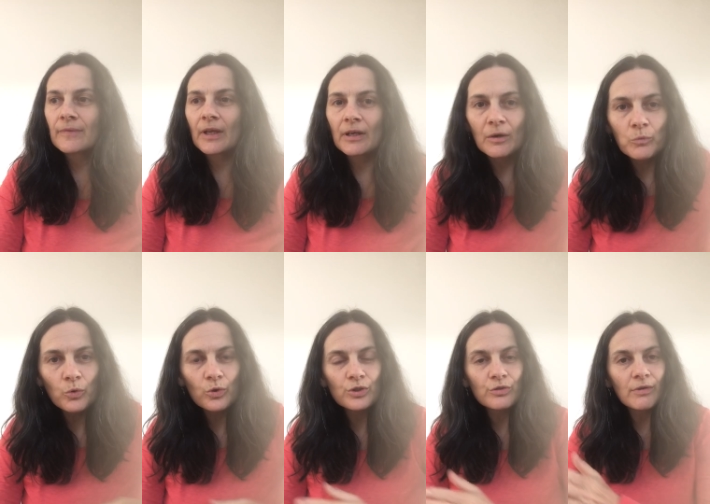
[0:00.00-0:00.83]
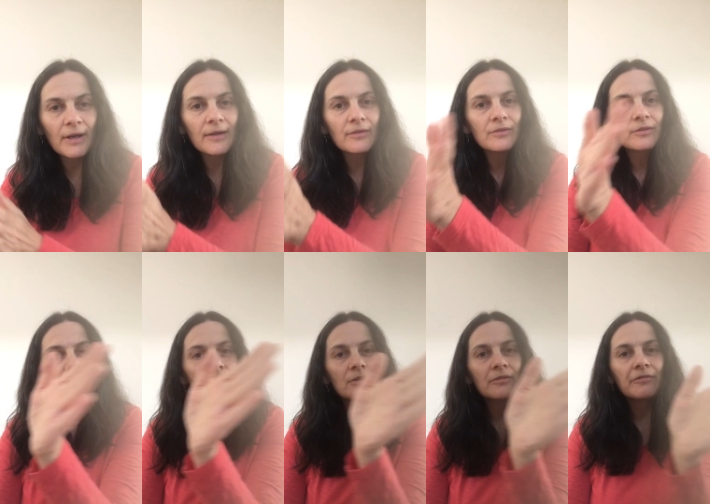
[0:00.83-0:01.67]
And I walked around
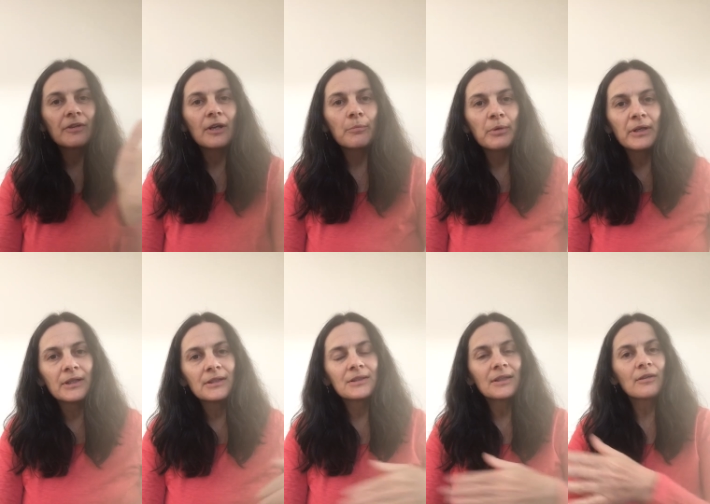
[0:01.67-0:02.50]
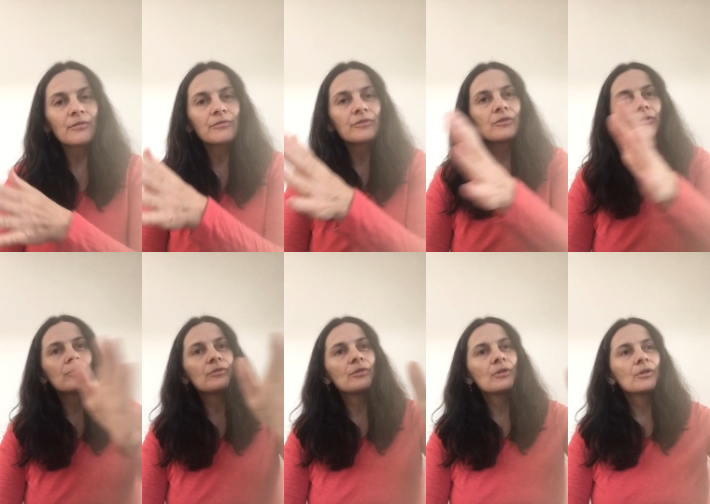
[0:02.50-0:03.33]
the fire pit itself
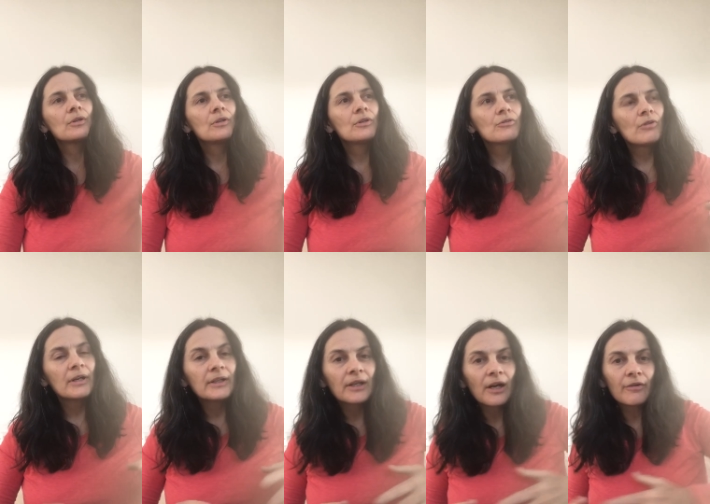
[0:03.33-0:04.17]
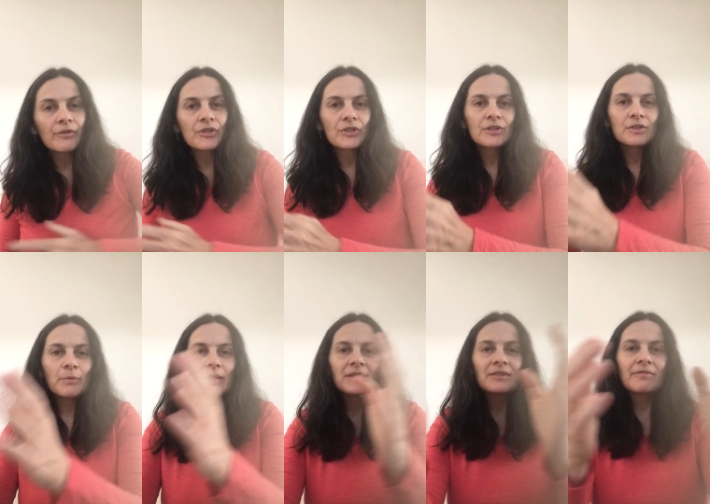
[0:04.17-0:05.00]
to try and encourage the
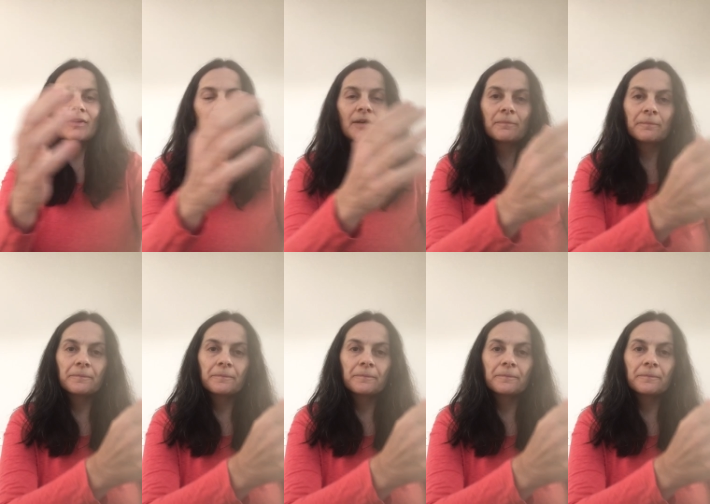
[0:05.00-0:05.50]
space of that.